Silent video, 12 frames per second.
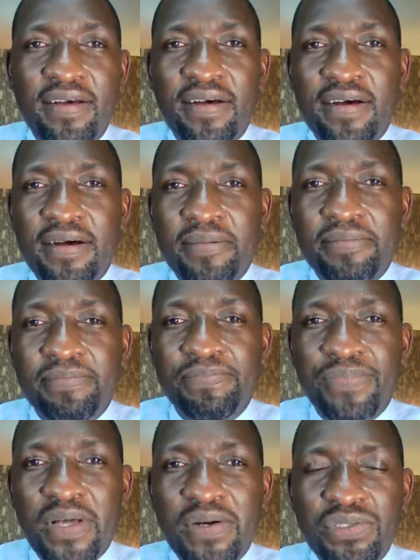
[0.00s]
I
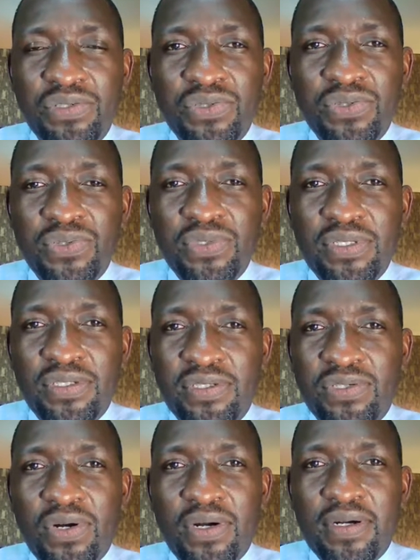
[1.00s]
want to
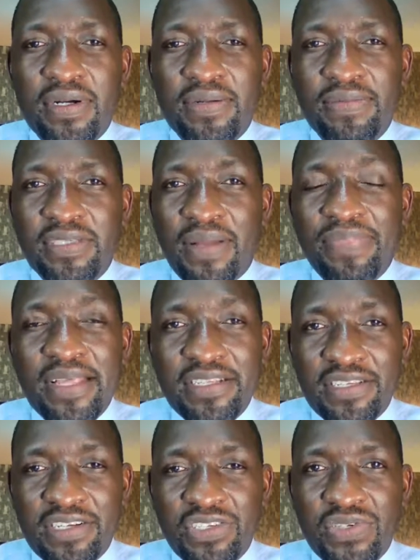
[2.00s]
talk something
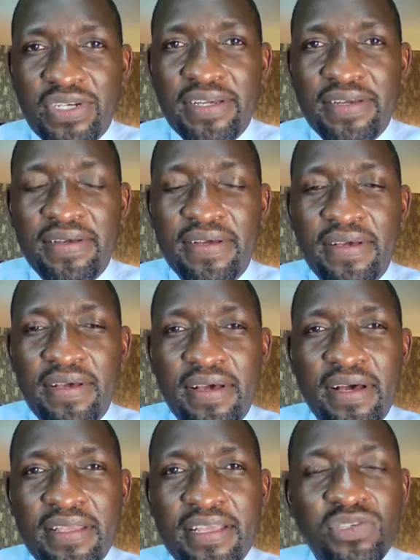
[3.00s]
serious today.
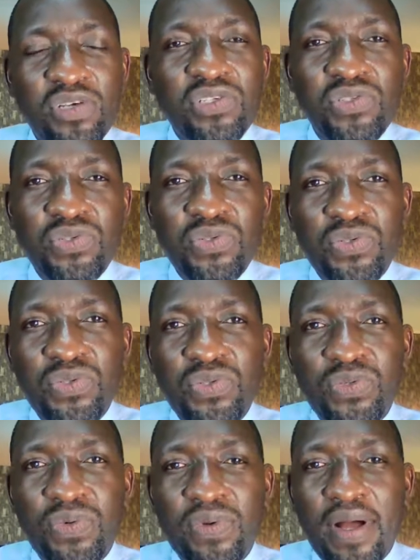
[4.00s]
I just want
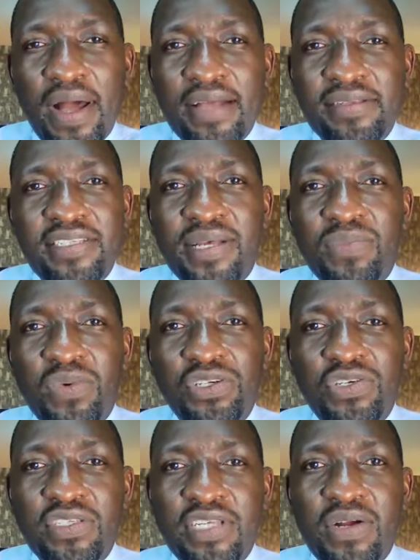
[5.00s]
to answer some
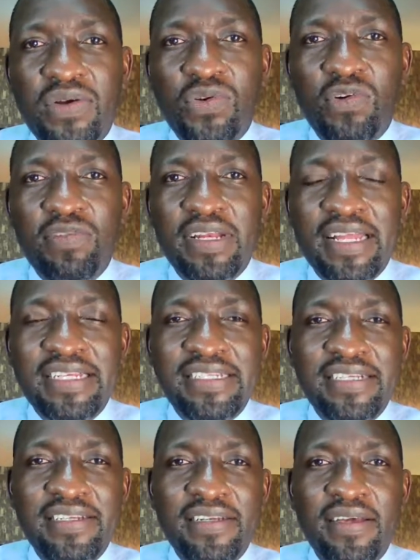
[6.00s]
questions around COVID-19.